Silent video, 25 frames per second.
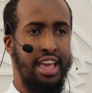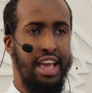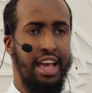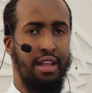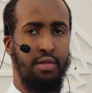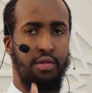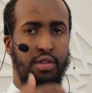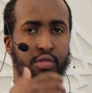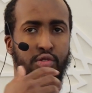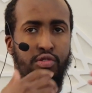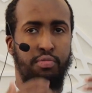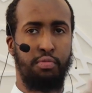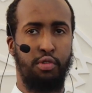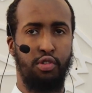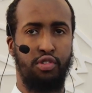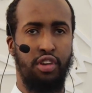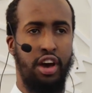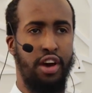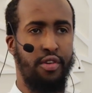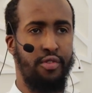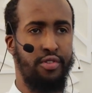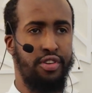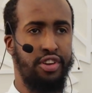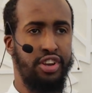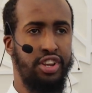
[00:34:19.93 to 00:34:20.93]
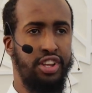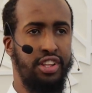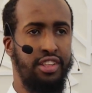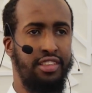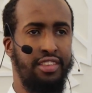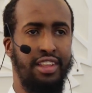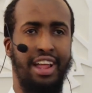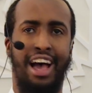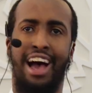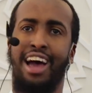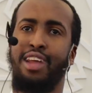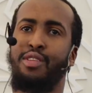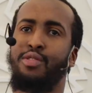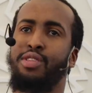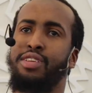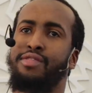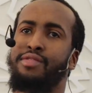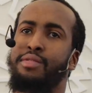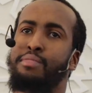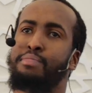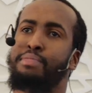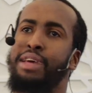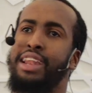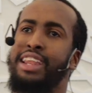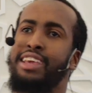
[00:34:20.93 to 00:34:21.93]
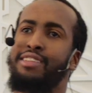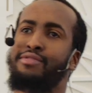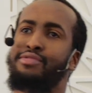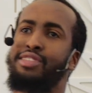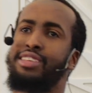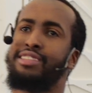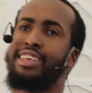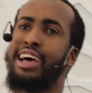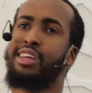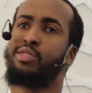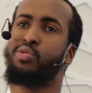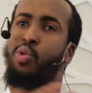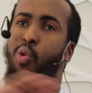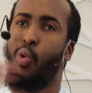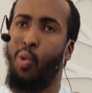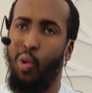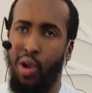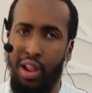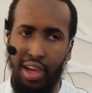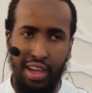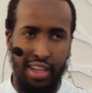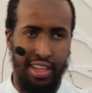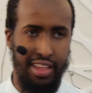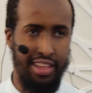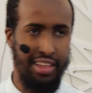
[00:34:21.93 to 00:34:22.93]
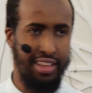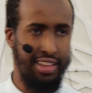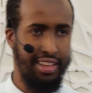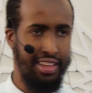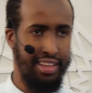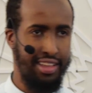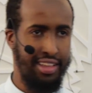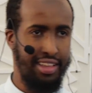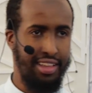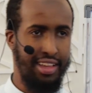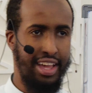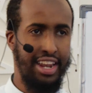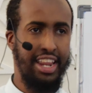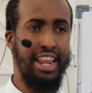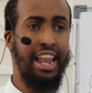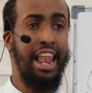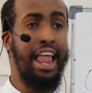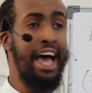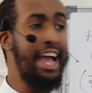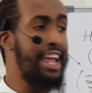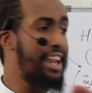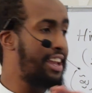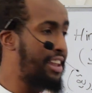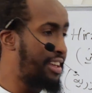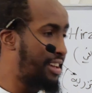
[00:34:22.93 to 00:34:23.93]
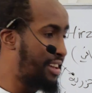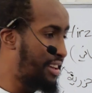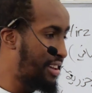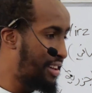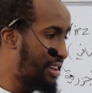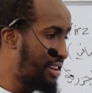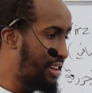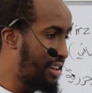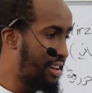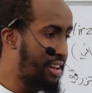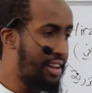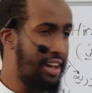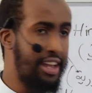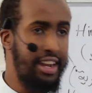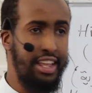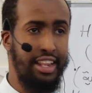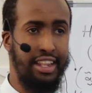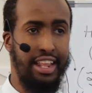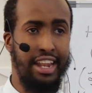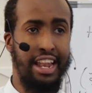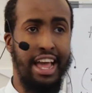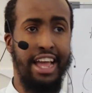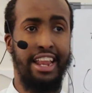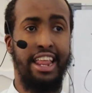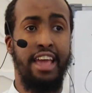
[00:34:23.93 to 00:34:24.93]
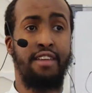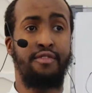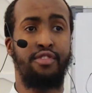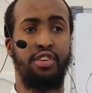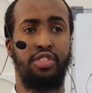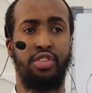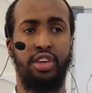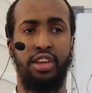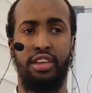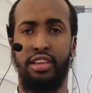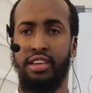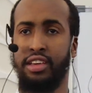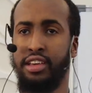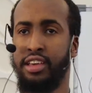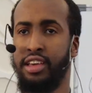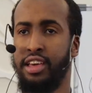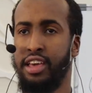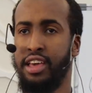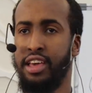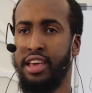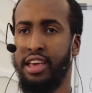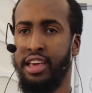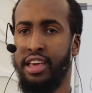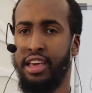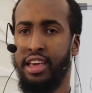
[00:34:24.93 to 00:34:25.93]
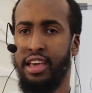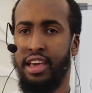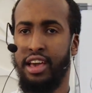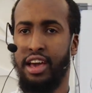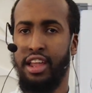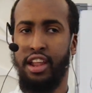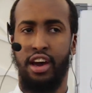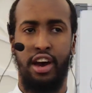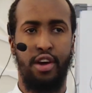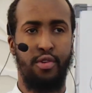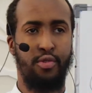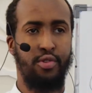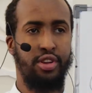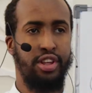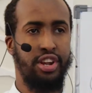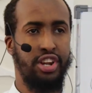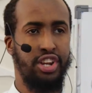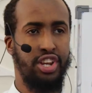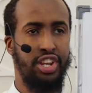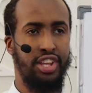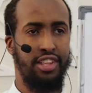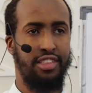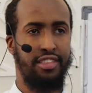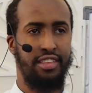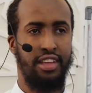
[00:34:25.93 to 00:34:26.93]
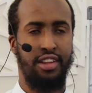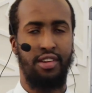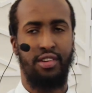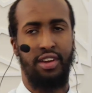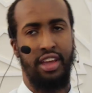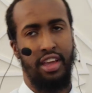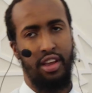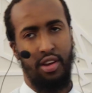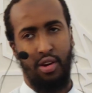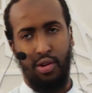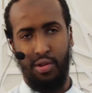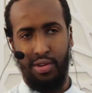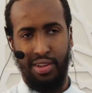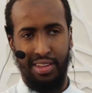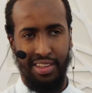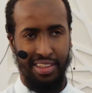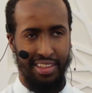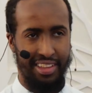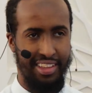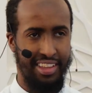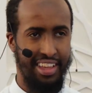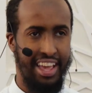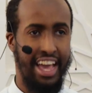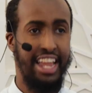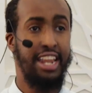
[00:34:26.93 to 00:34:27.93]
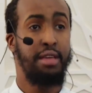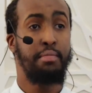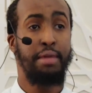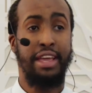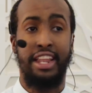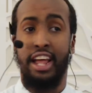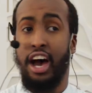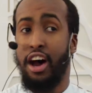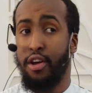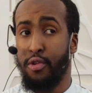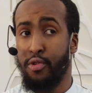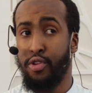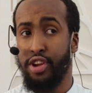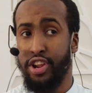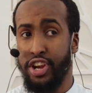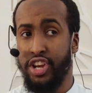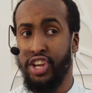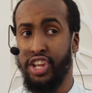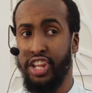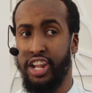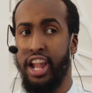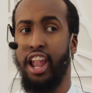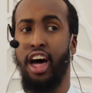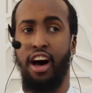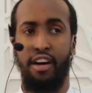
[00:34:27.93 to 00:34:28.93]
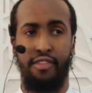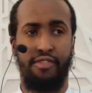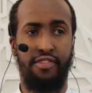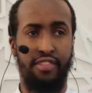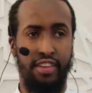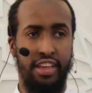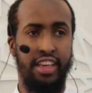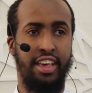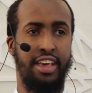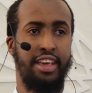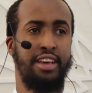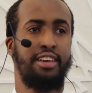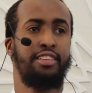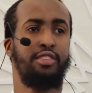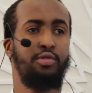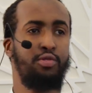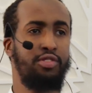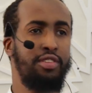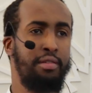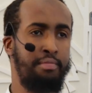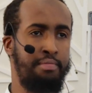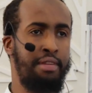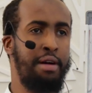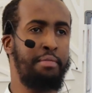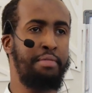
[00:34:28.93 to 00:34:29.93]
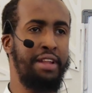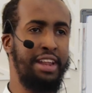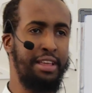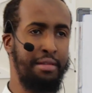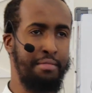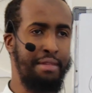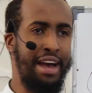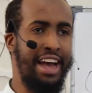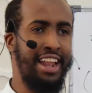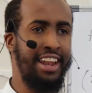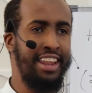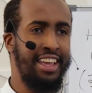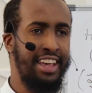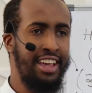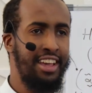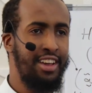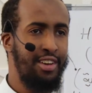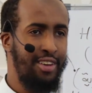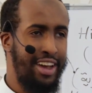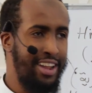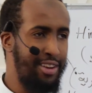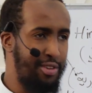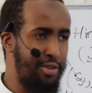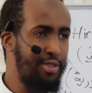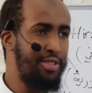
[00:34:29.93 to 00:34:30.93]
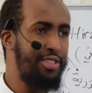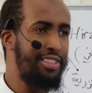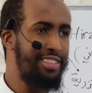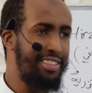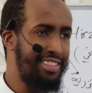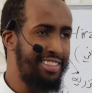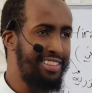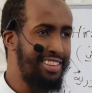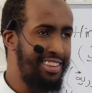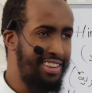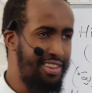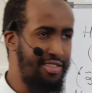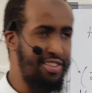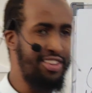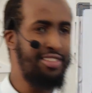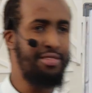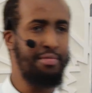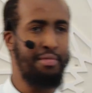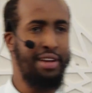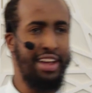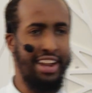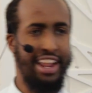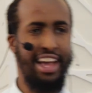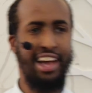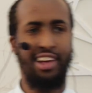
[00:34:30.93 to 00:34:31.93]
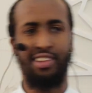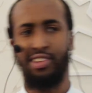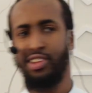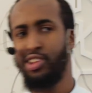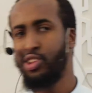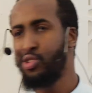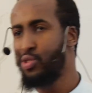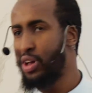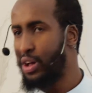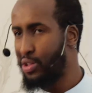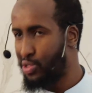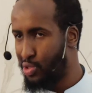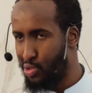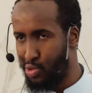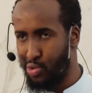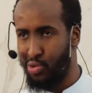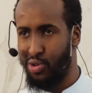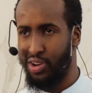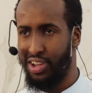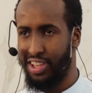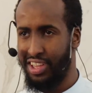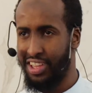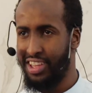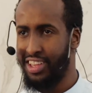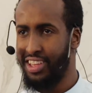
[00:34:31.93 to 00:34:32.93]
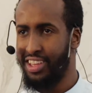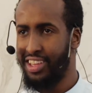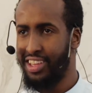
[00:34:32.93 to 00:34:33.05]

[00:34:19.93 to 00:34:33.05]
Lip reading: And when he was brought to Harun al-Rashid, he said, I don't even believe this at all. And he lied. And he denied everything. And Harun al-Rashid said, okay, go. And he made Harun al-Rashid laugh, because he was a bubbly man, had good charisma, and he knew how to talk.